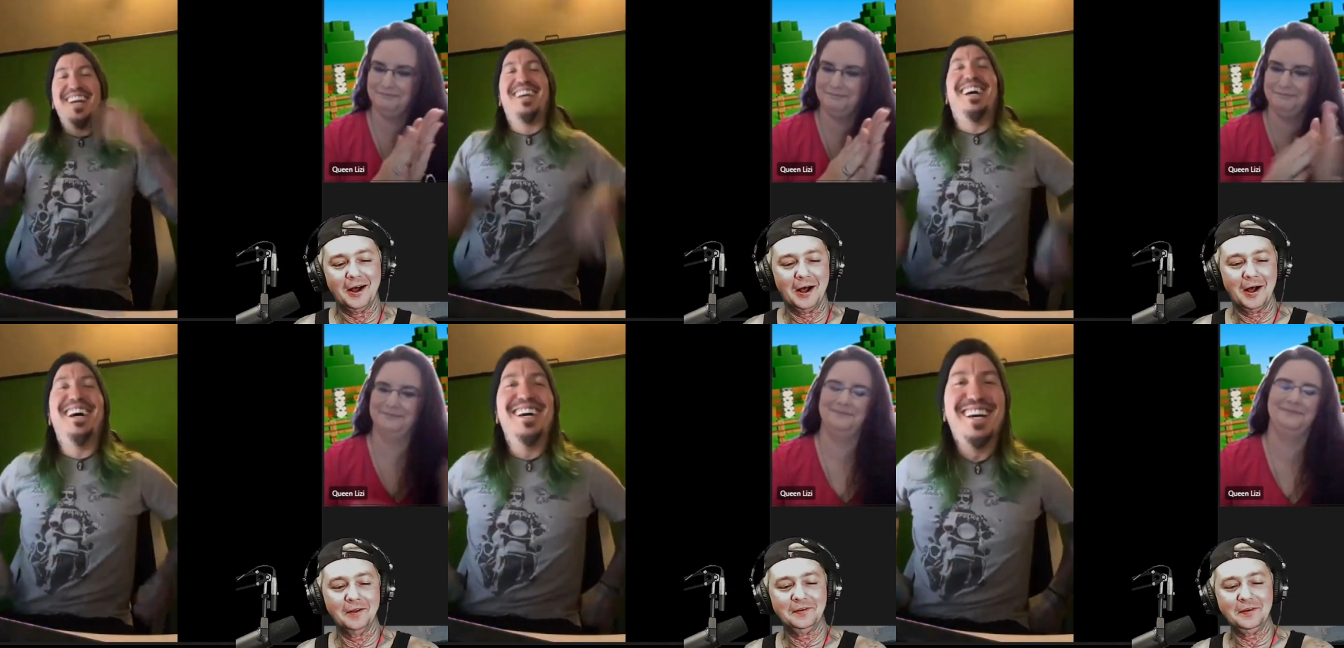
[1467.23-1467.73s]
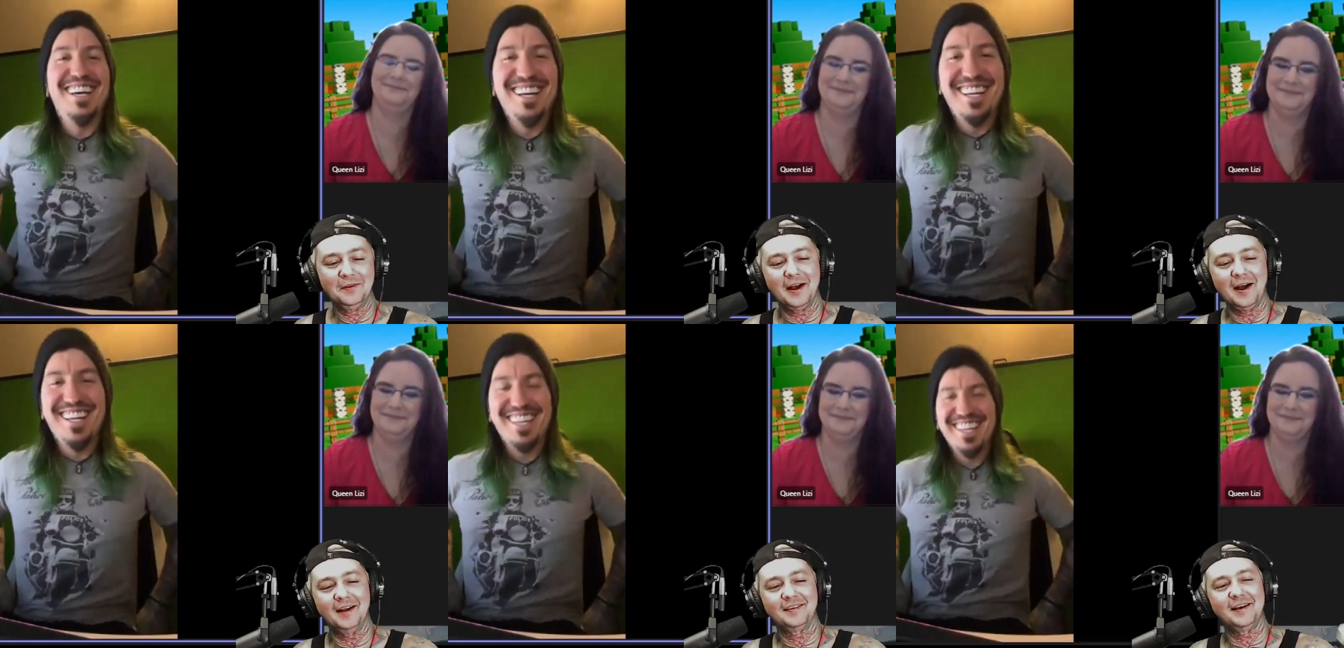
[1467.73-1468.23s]
Speaker 1: I'll do the
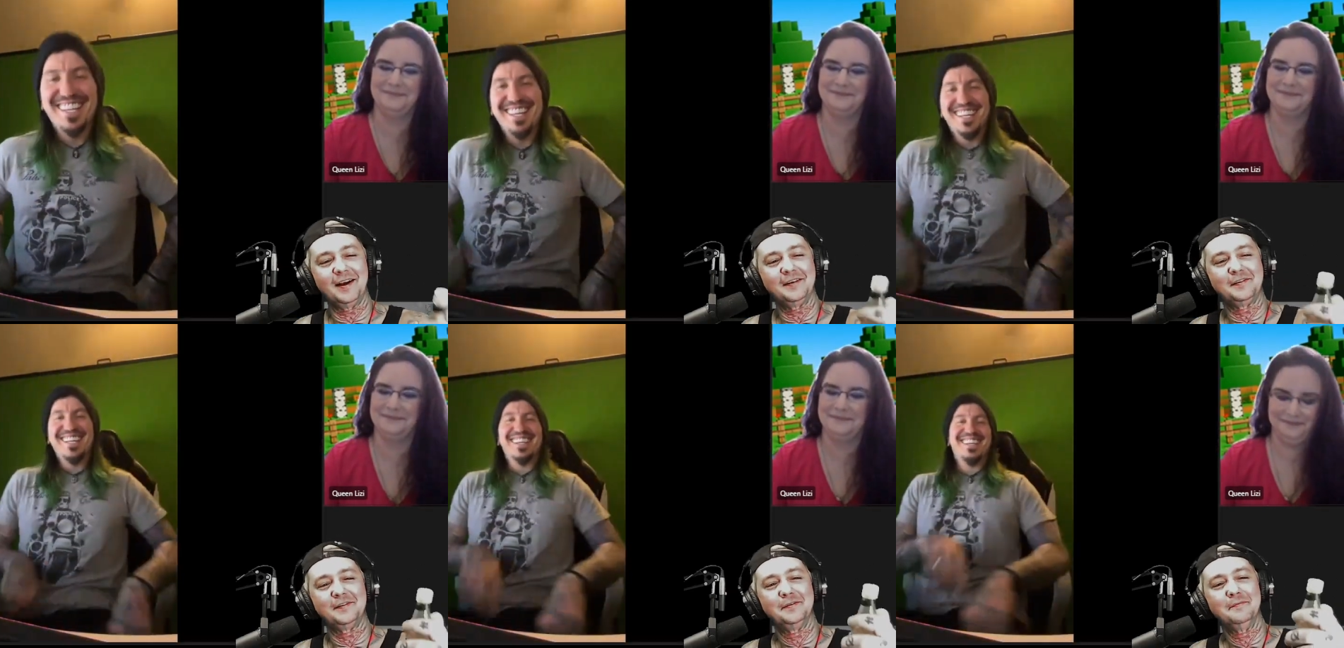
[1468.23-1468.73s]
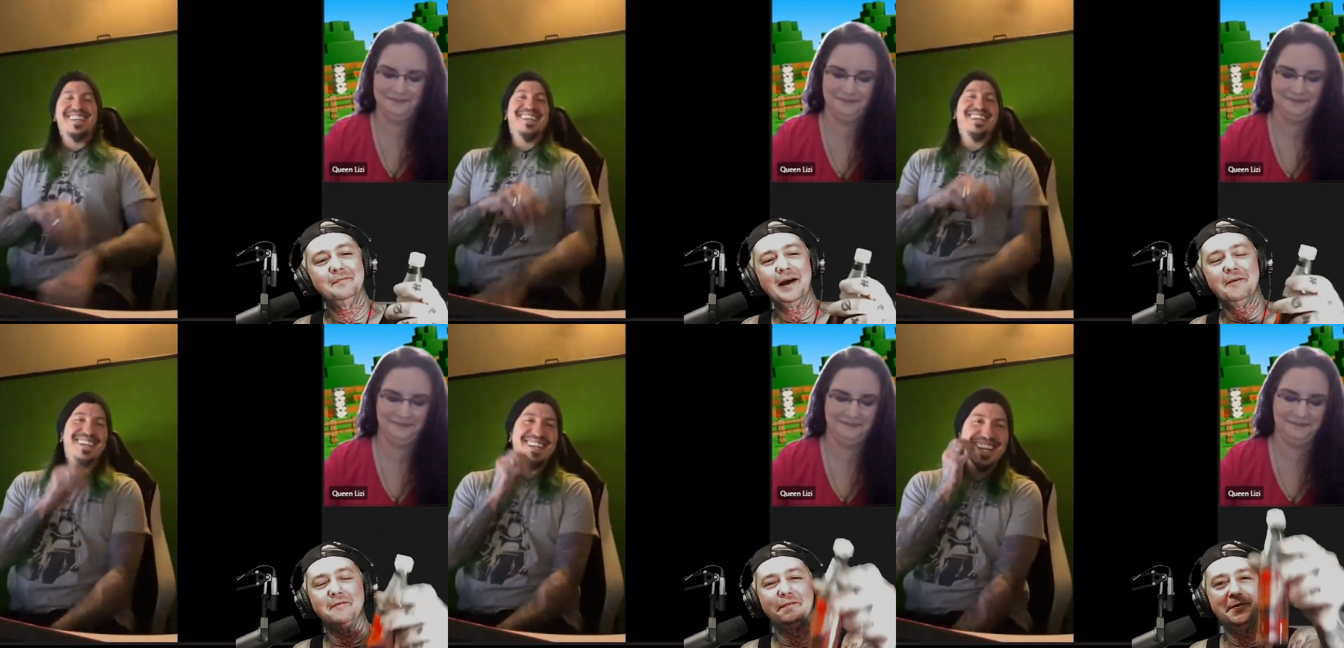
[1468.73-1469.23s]
hot sauce.
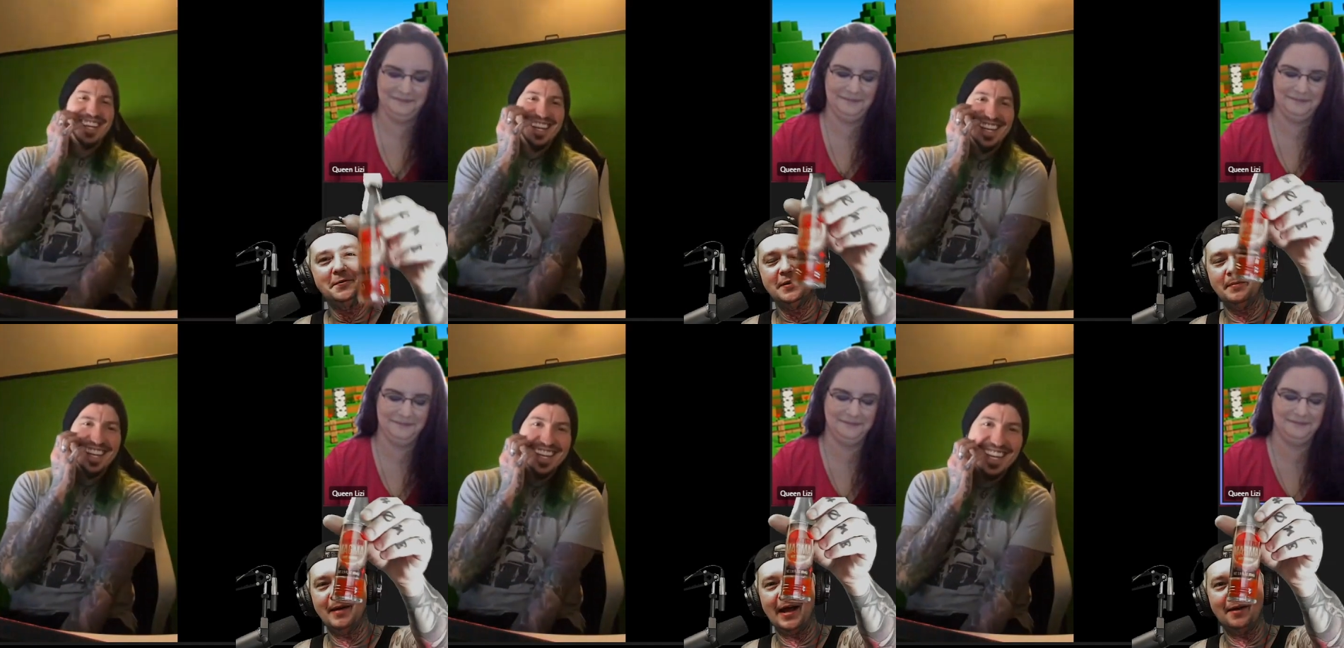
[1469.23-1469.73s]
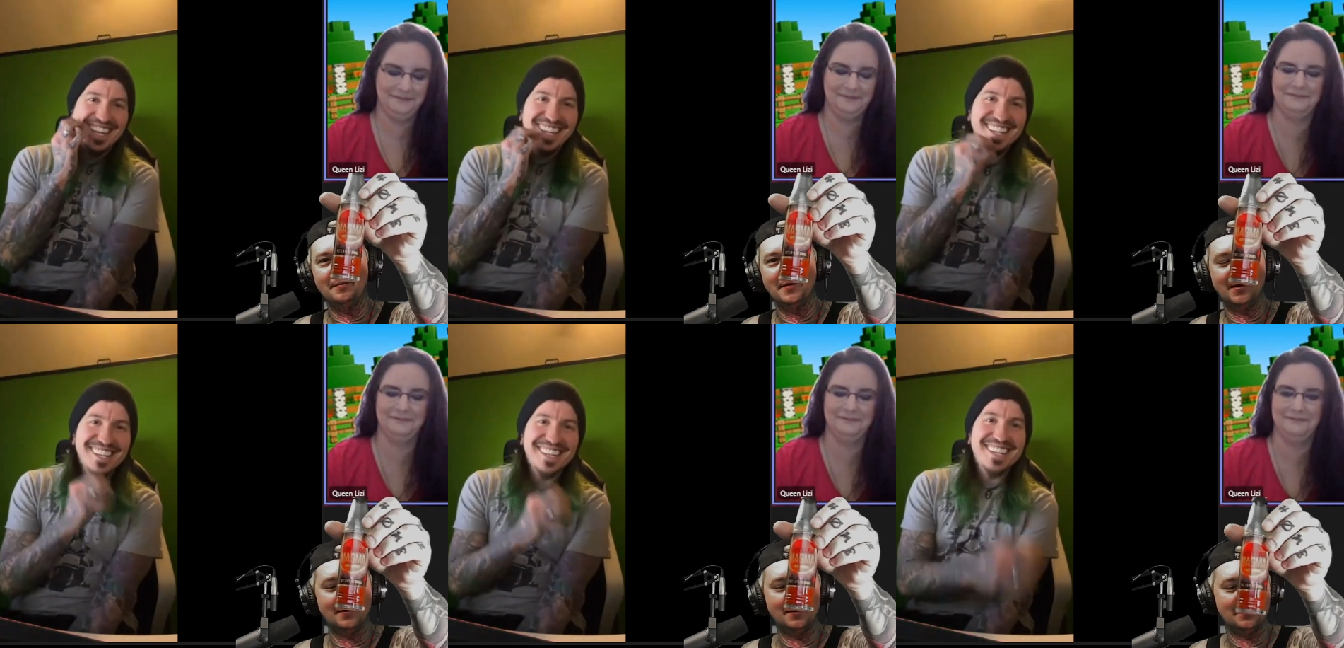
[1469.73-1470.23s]
Mount Fuji
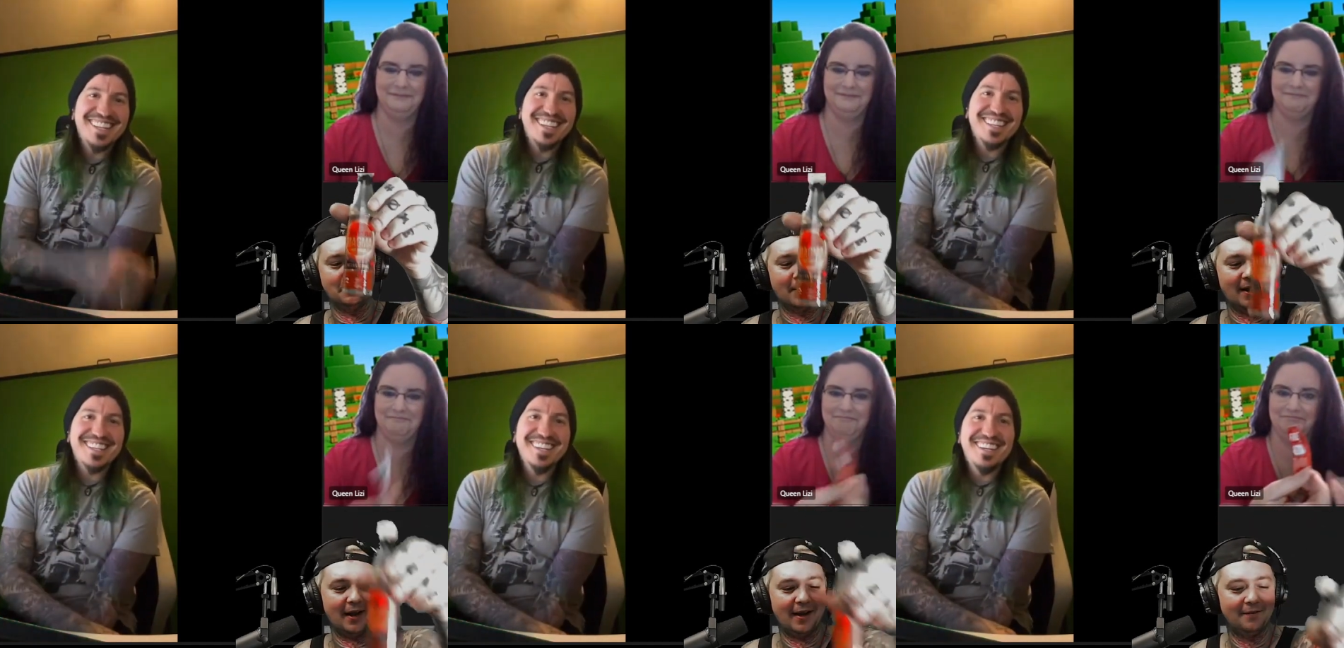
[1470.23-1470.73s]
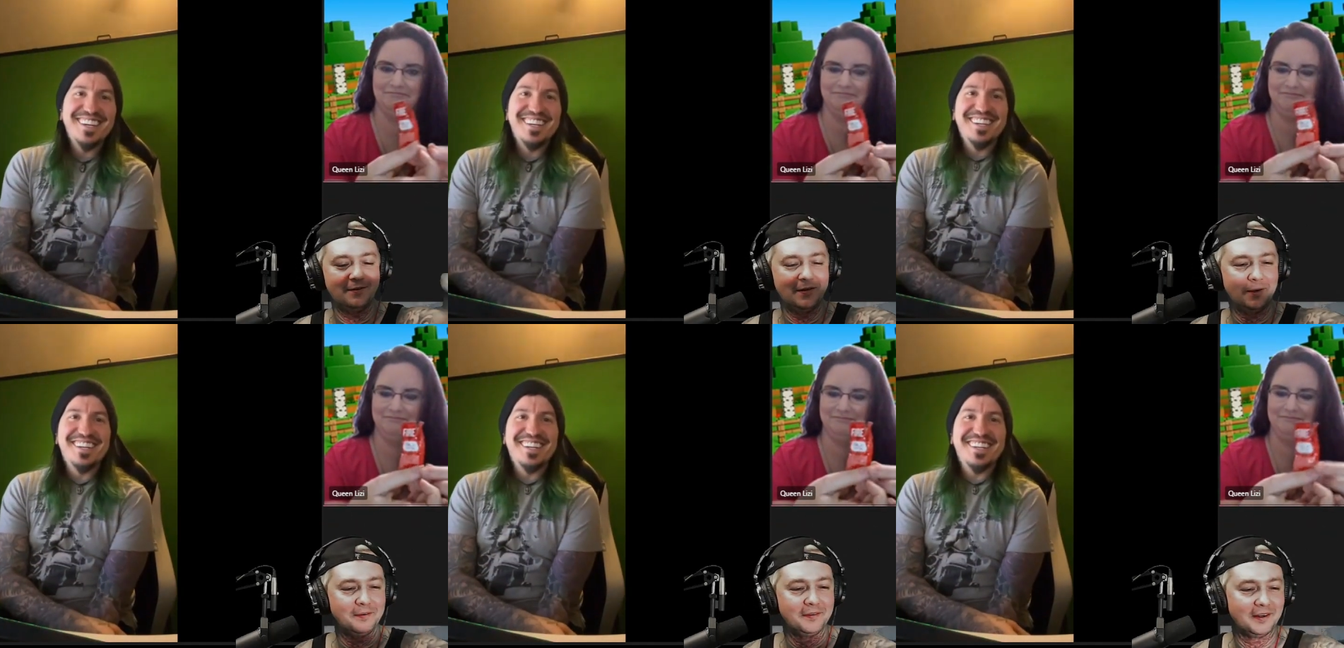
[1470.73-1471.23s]
Magma is what I have
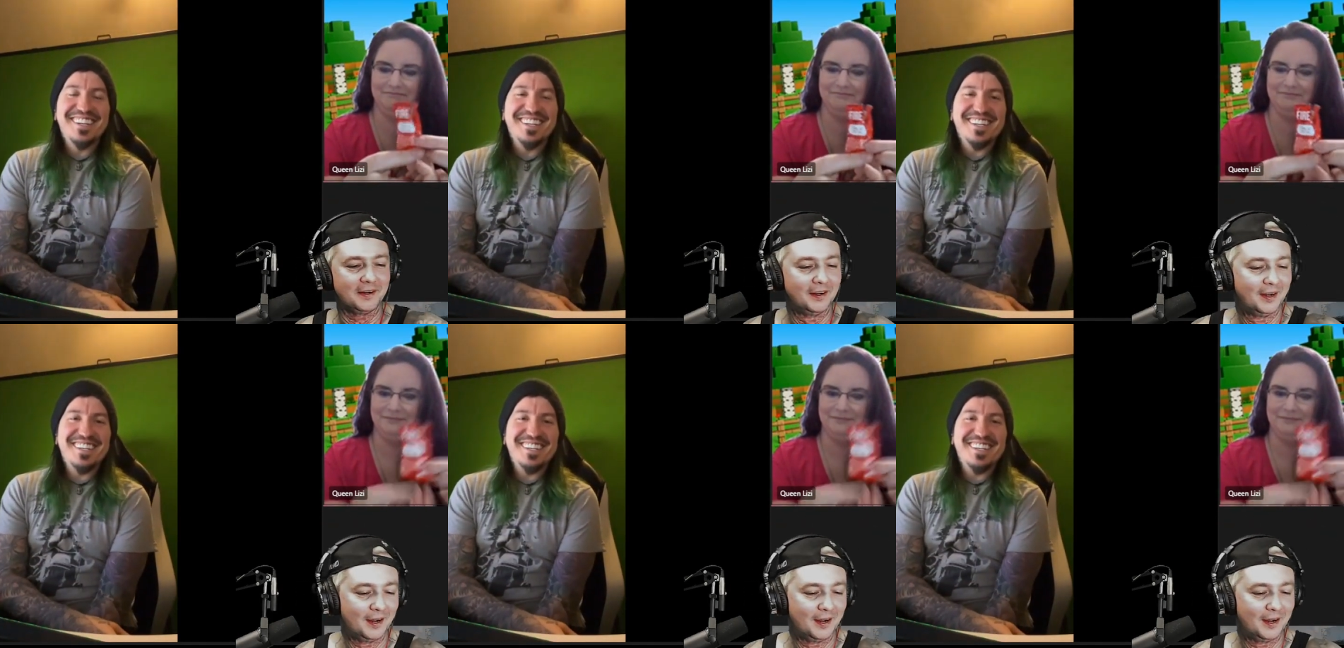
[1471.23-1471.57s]
chosen.